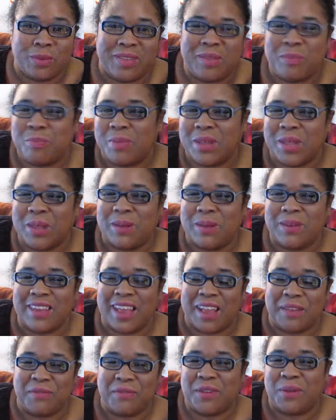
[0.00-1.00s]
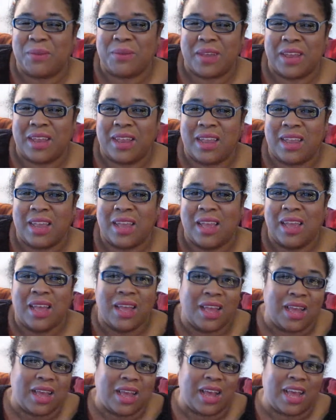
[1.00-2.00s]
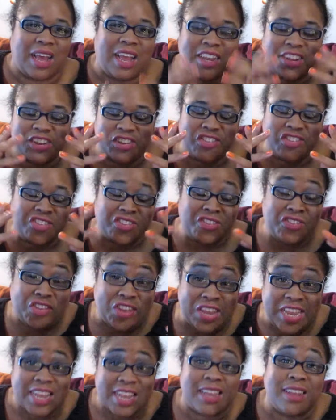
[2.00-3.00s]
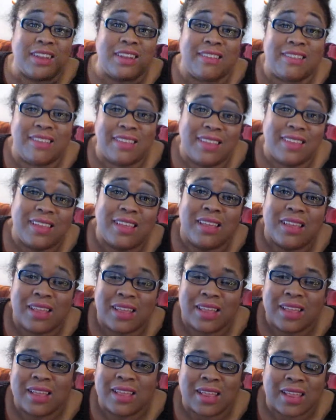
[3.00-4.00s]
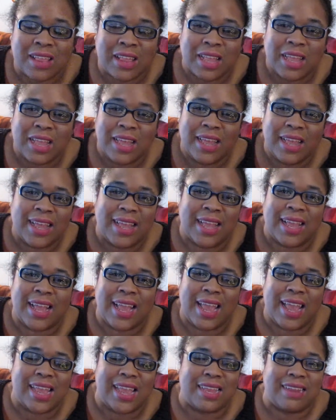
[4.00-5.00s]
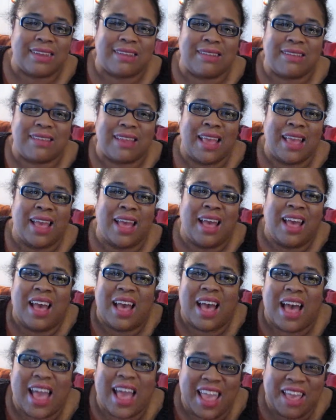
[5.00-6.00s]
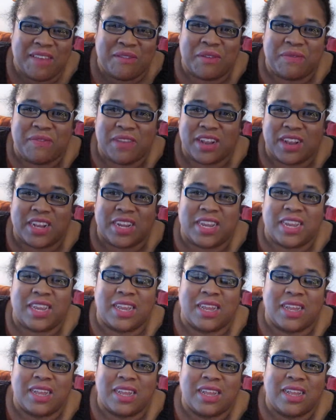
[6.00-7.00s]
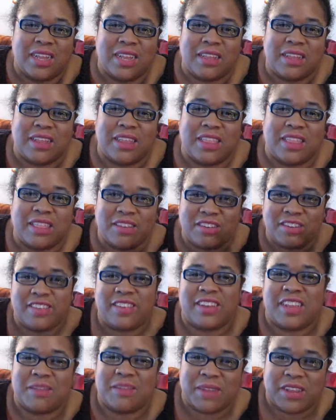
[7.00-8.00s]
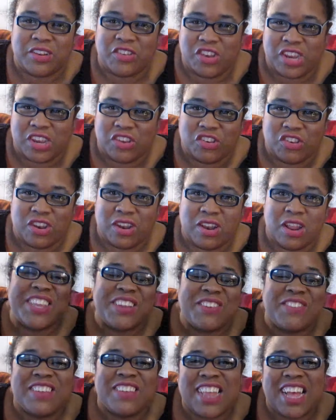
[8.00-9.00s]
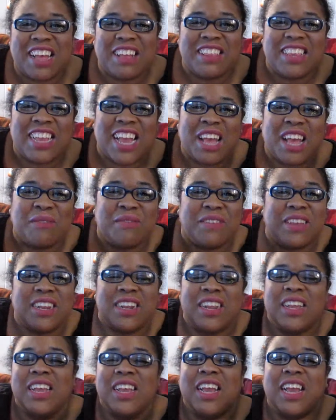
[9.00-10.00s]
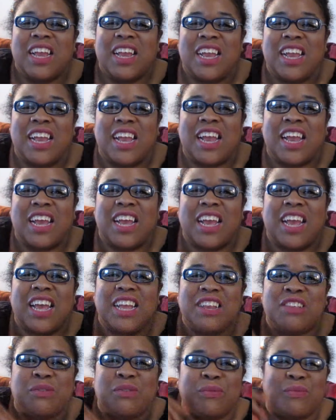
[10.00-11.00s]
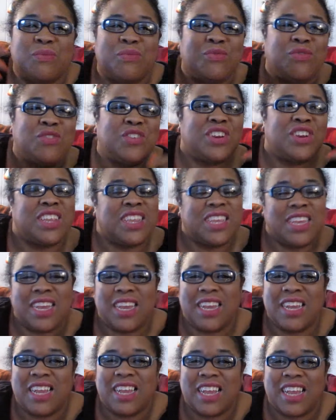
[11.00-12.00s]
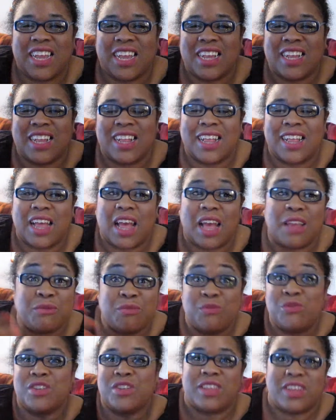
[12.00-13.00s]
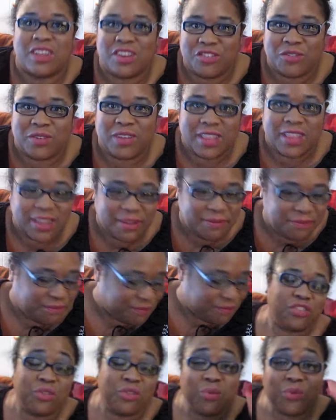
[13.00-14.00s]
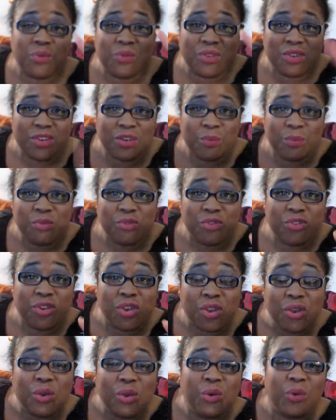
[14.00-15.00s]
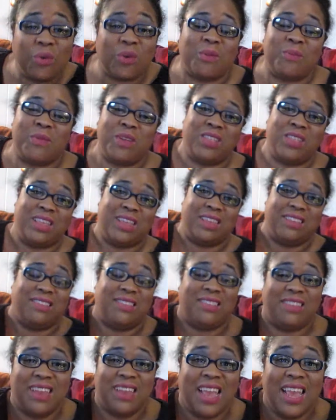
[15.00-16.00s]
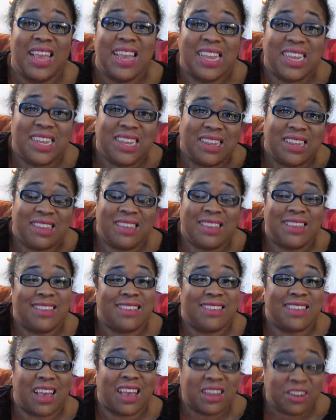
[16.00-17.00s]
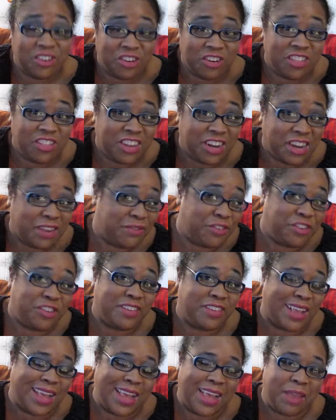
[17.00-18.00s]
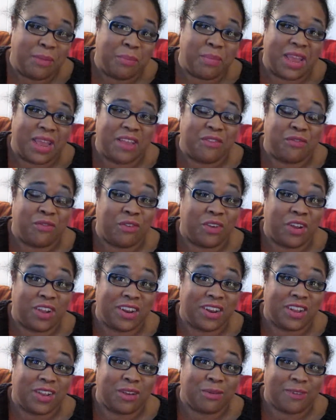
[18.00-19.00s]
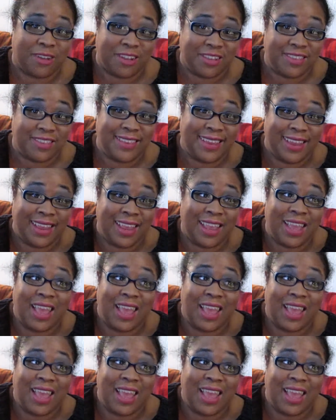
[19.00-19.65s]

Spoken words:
was built. I felt like I could see it. And I have a very thirsty imagination for that to happen. I really enjoyed that. So number 2 on my list is Under the Never Sky by Veronica Rossi.